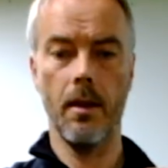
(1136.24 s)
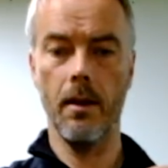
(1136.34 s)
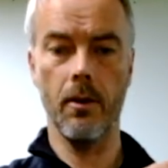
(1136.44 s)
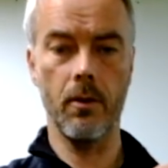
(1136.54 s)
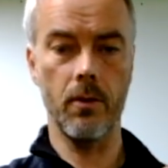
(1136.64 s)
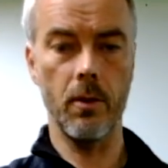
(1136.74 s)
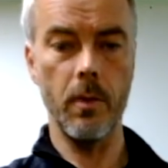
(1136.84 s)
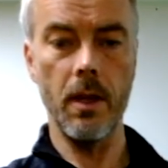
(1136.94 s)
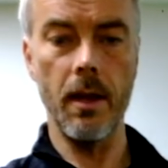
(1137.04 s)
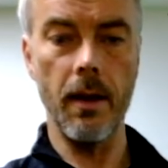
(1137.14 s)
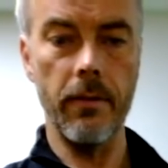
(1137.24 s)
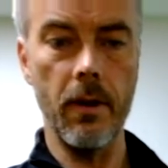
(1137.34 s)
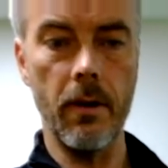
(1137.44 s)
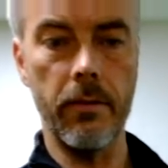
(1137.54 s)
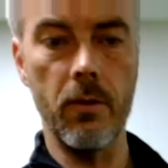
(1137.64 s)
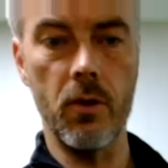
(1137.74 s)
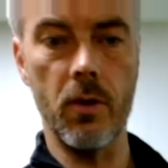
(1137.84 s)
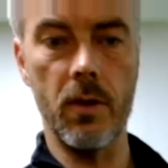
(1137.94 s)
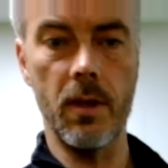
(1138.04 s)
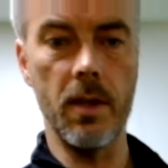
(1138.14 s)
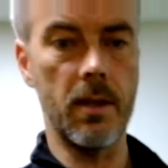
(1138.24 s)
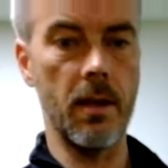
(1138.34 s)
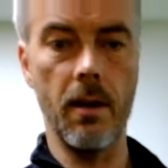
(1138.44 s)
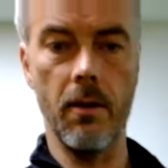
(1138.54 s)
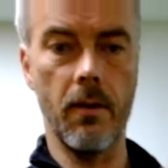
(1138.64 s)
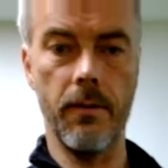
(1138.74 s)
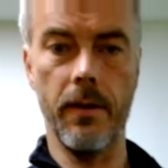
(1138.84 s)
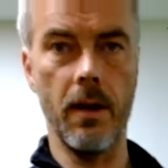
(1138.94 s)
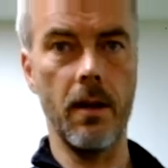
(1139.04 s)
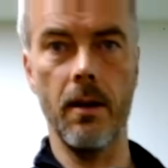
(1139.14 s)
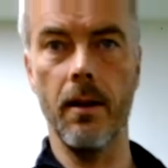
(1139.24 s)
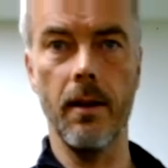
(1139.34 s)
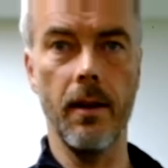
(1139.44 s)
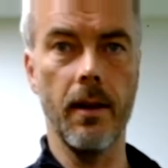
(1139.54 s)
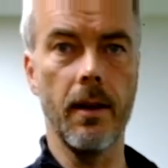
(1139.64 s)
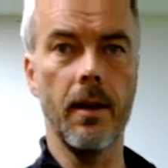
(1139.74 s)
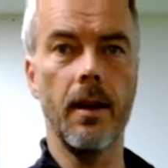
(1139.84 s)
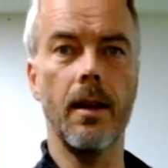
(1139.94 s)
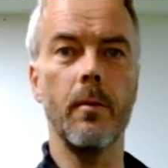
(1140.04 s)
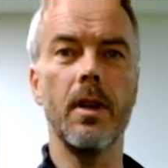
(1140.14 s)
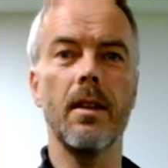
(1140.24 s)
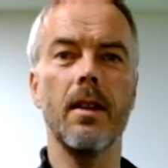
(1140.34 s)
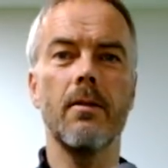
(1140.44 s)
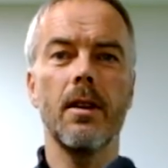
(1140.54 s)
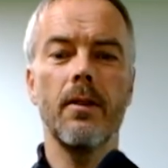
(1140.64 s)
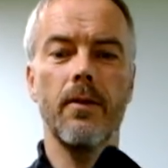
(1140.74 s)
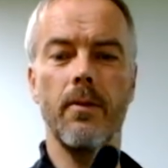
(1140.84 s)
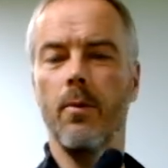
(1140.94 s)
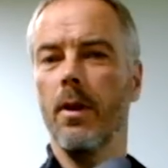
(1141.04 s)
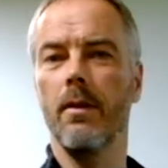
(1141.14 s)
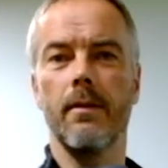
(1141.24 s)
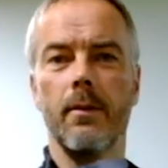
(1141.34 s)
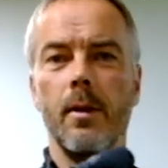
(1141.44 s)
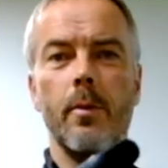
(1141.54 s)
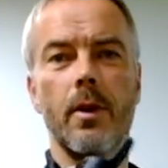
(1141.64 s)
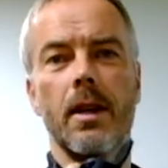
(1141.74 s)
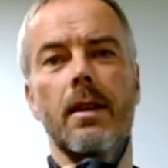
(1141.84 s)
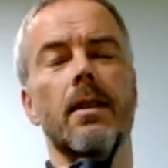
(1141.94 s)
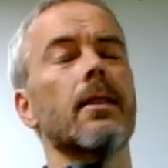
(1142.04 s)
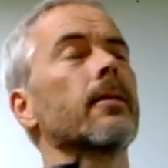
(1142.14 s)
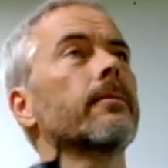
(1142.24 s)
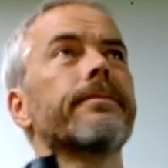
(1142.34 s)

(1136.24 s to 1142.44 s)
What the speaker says: They look good to me. They have now a few shots. They still look fine. And I mean, and even if one will break,